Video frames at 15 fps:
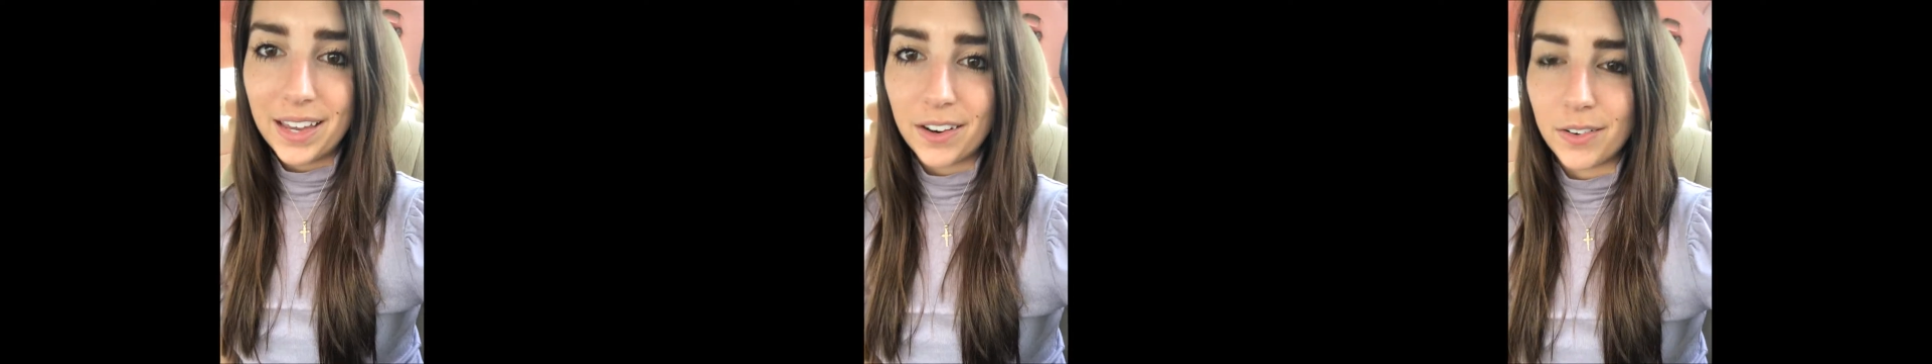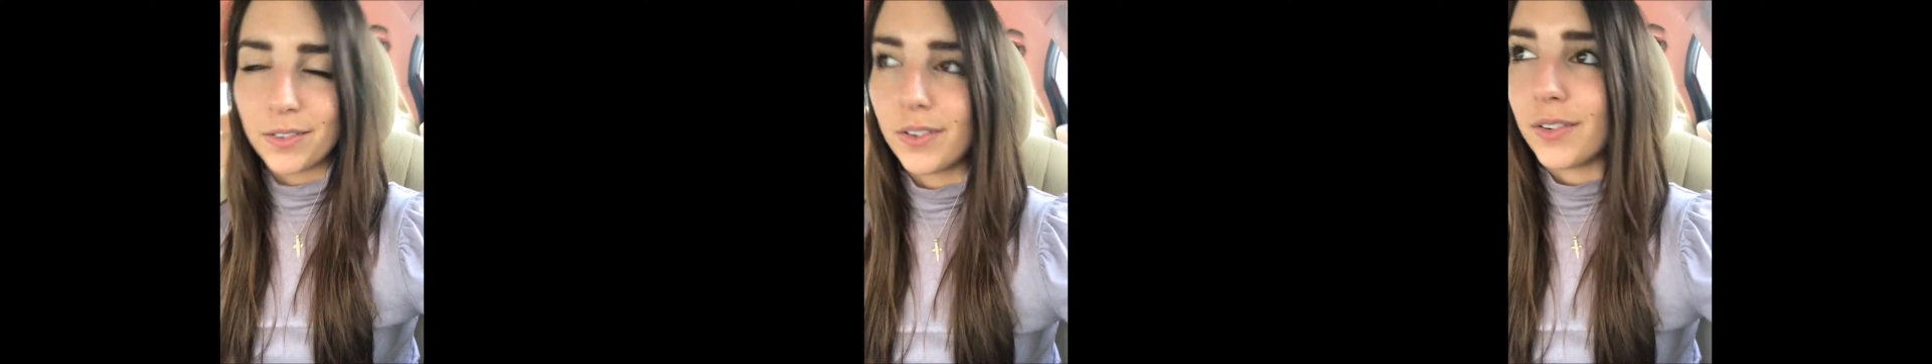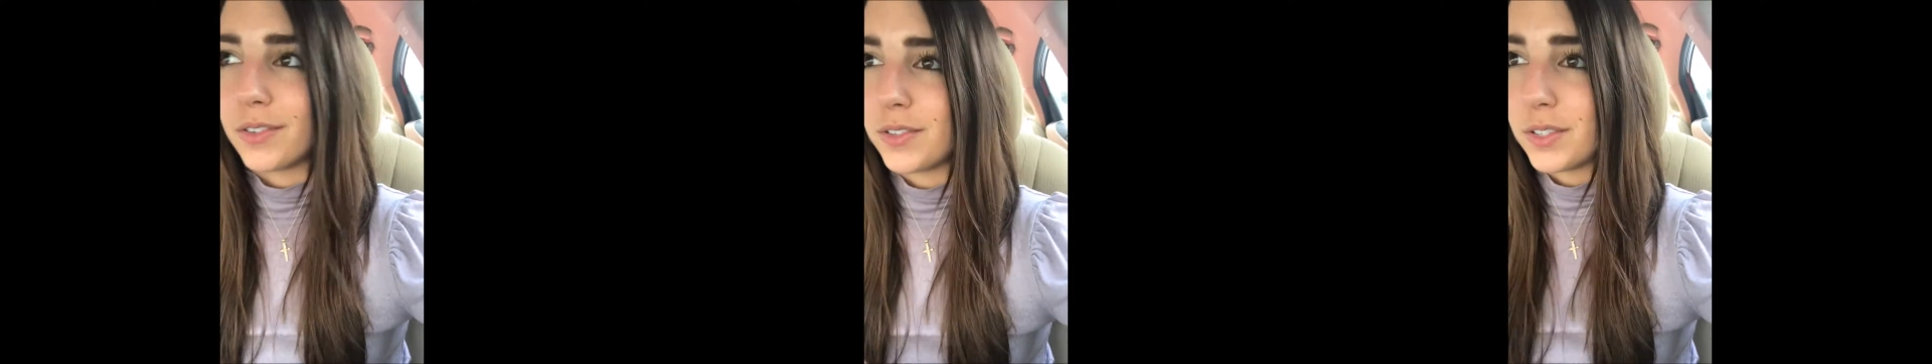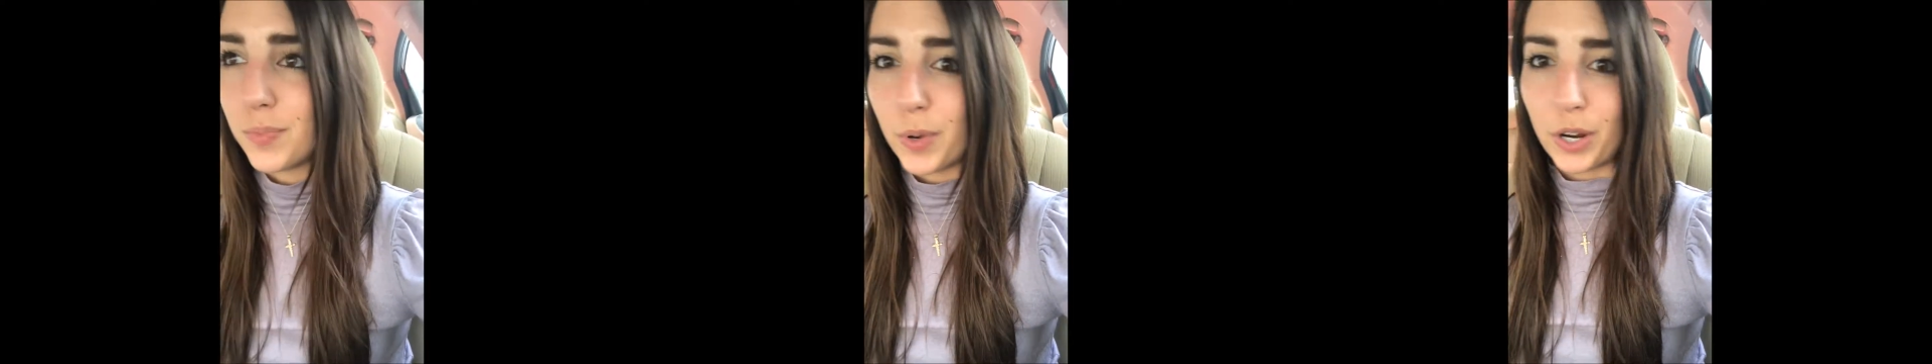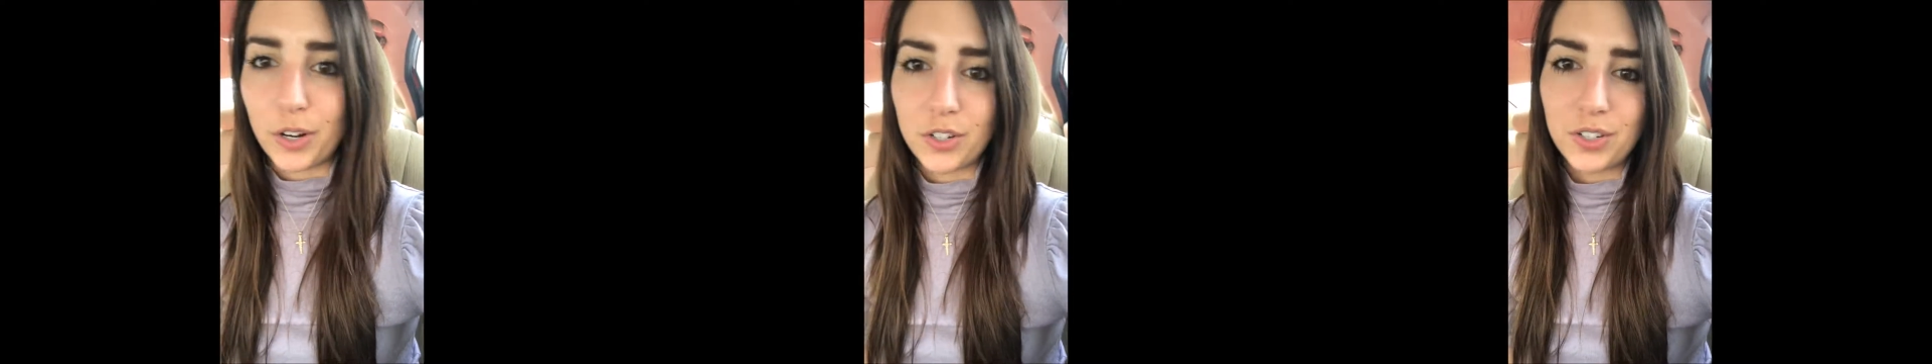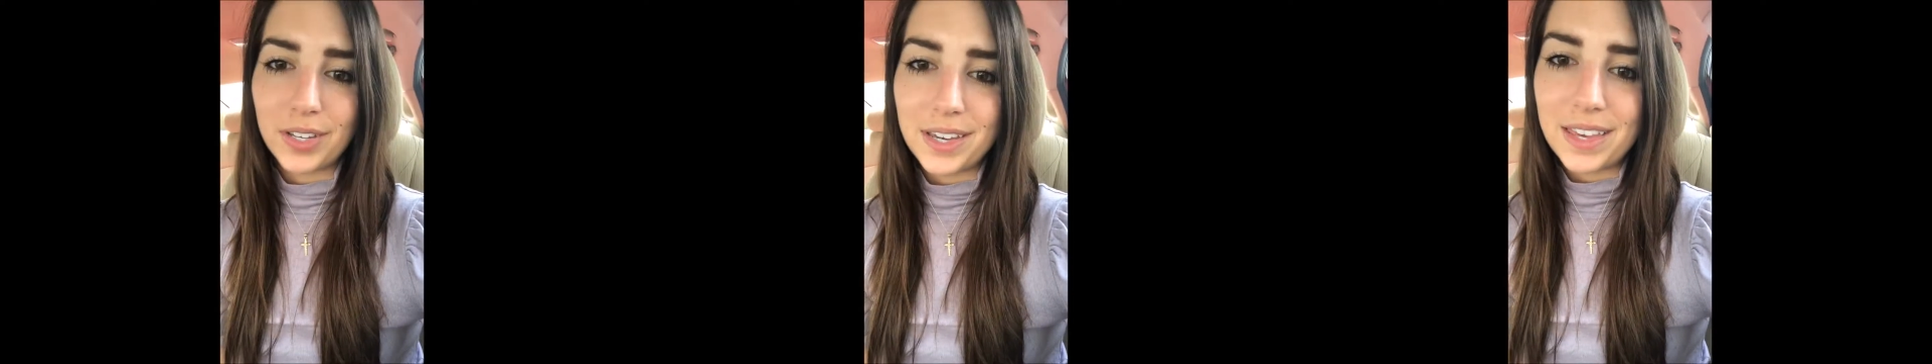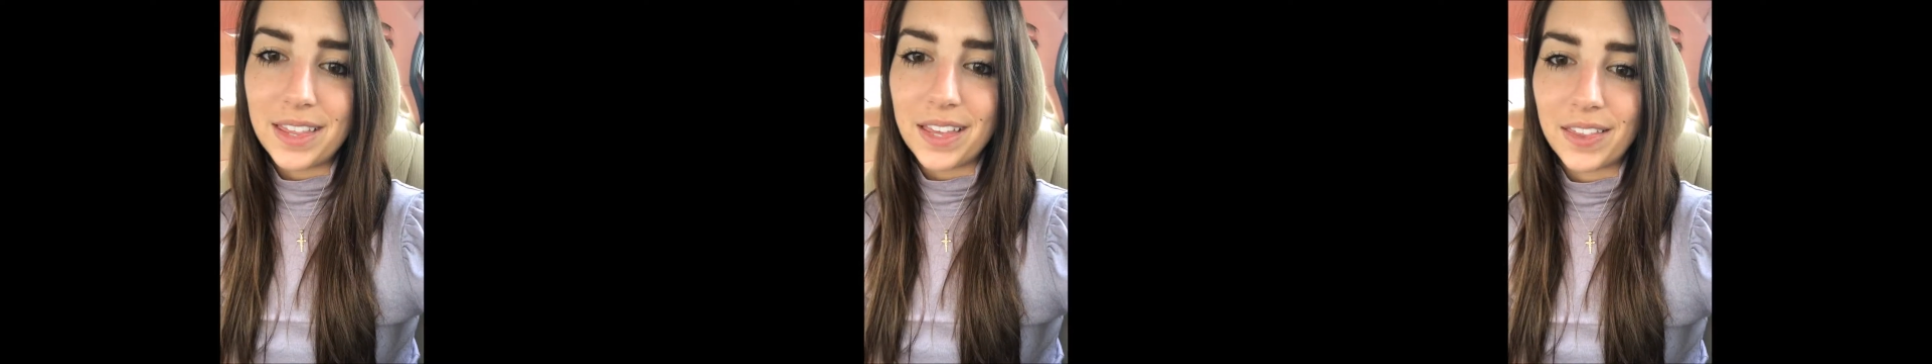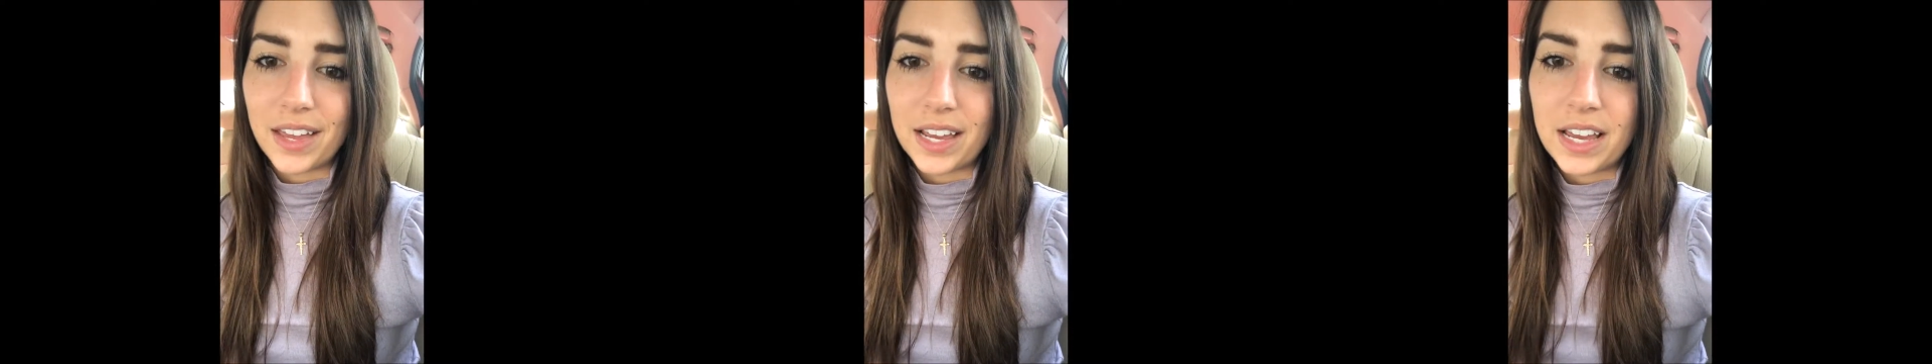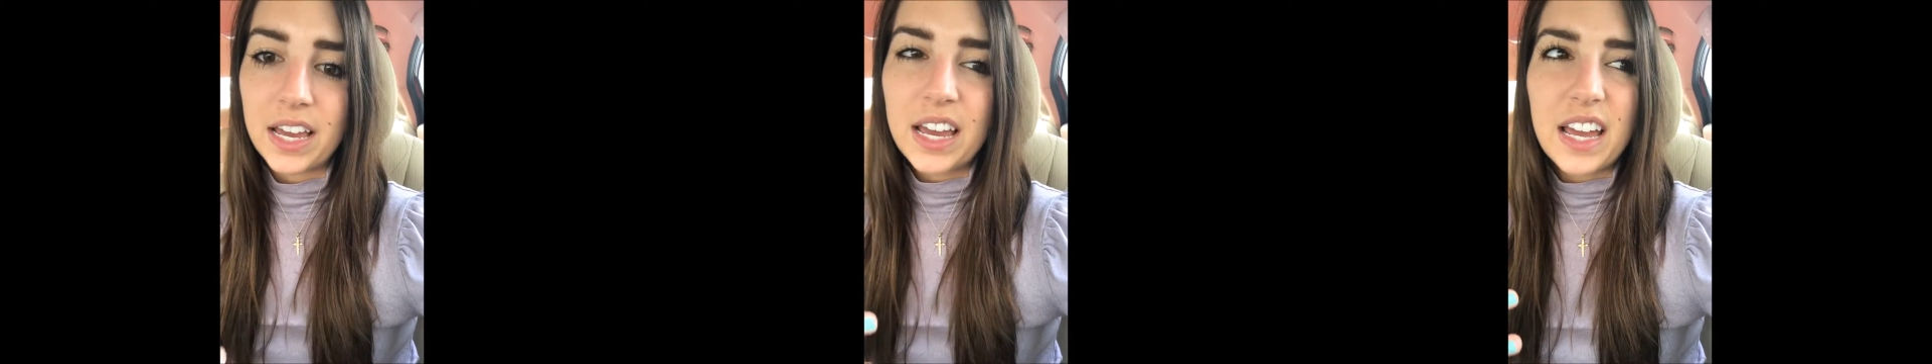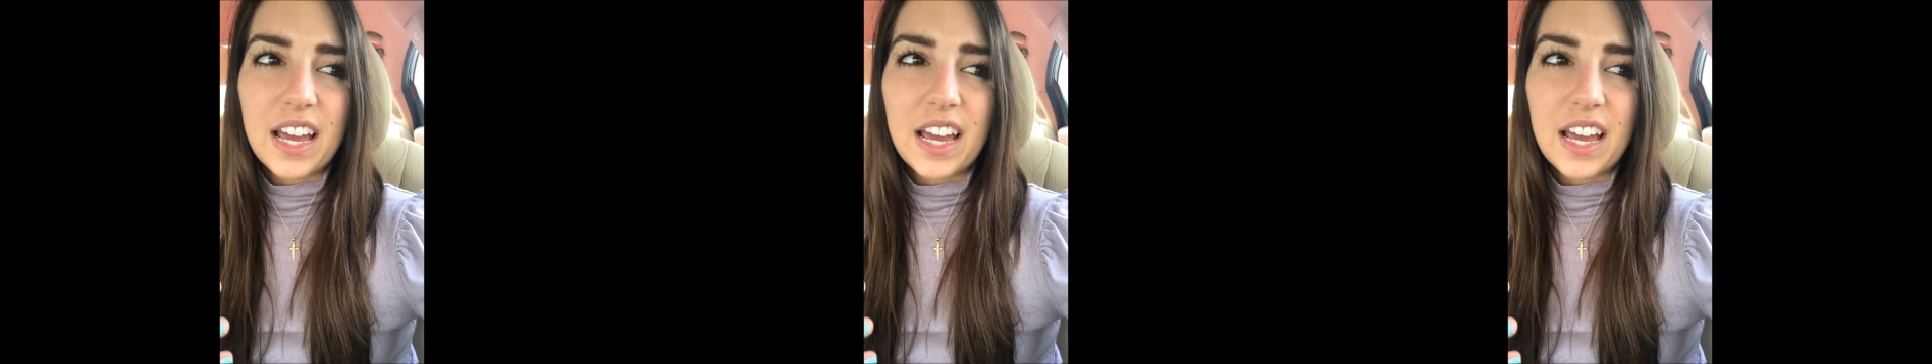or spiritually, then like